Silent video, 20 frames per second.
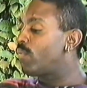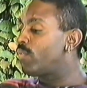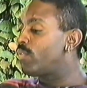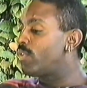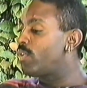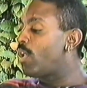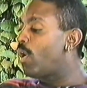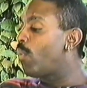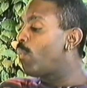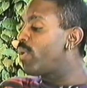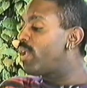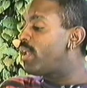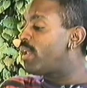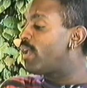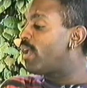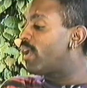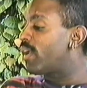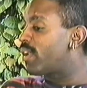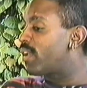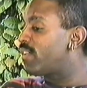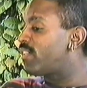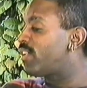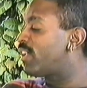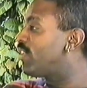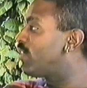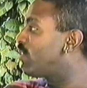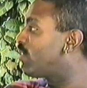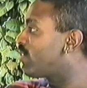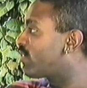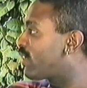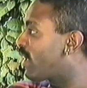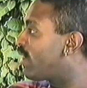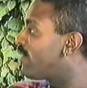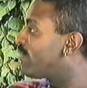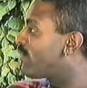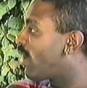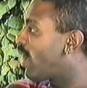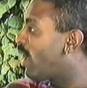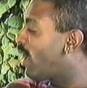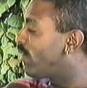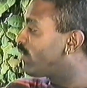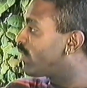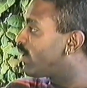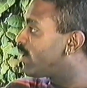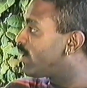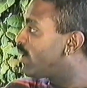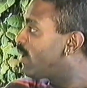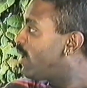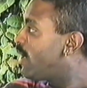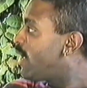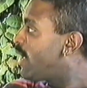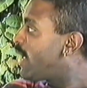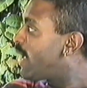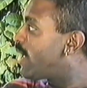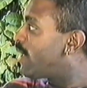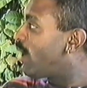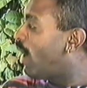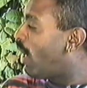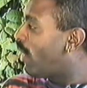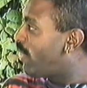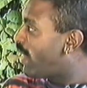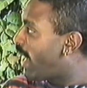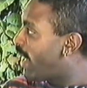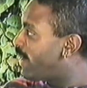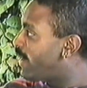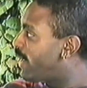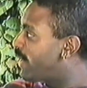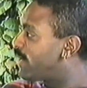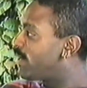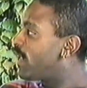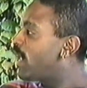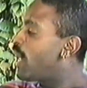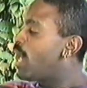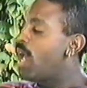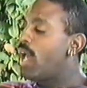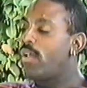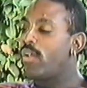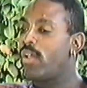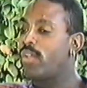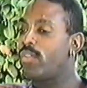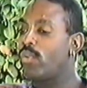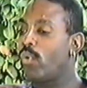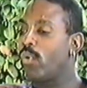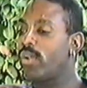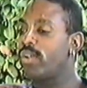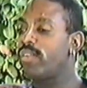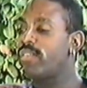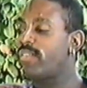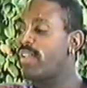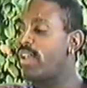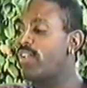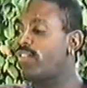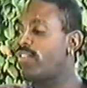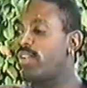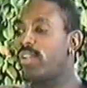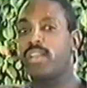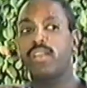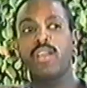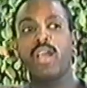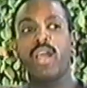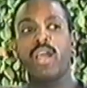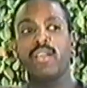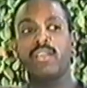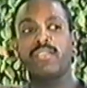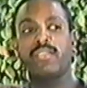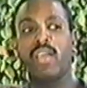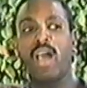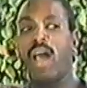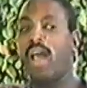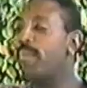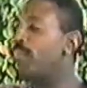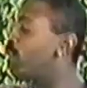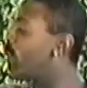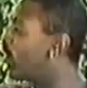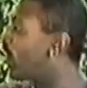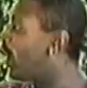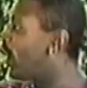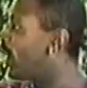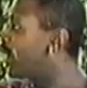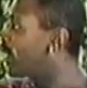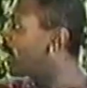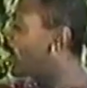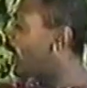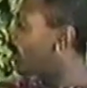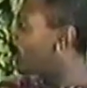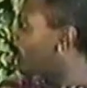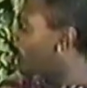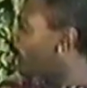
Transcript: you know, we uh, continue to stay involved and and all that and uh, the organization and uh, time went on and